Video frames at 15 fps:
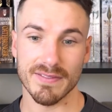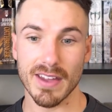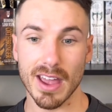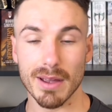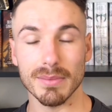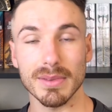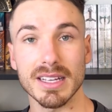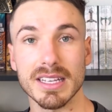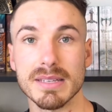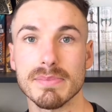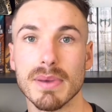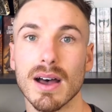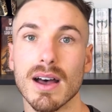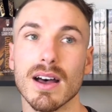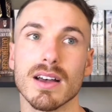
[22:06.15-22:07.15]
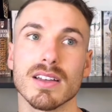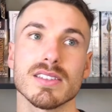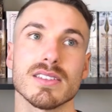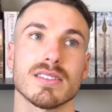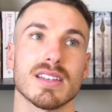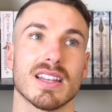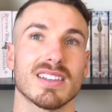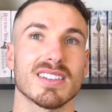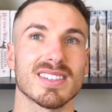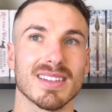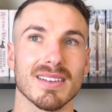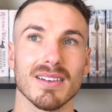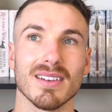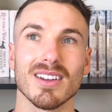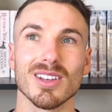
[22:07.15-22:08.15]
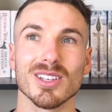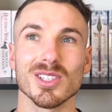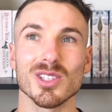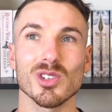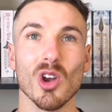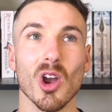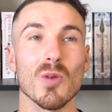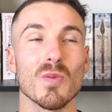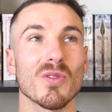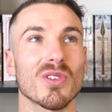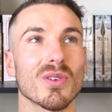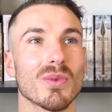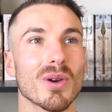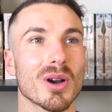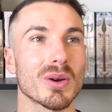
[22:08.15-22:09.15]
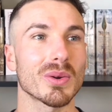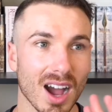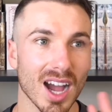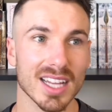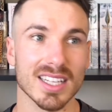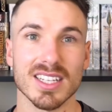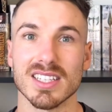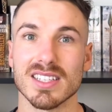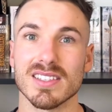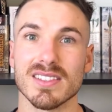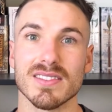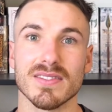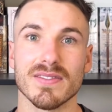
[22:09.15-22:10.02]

families' pasts and just the scope of the world, I just